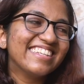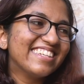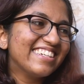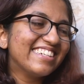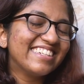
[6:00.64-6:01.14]

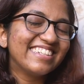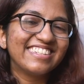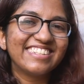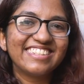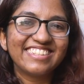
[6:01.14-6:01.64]

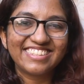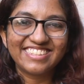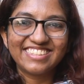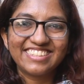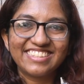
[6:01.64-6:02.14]

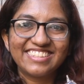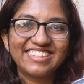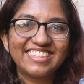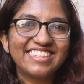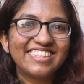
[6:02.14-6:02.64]

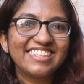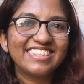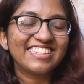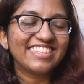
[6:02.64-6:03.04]
This person isn't speaking.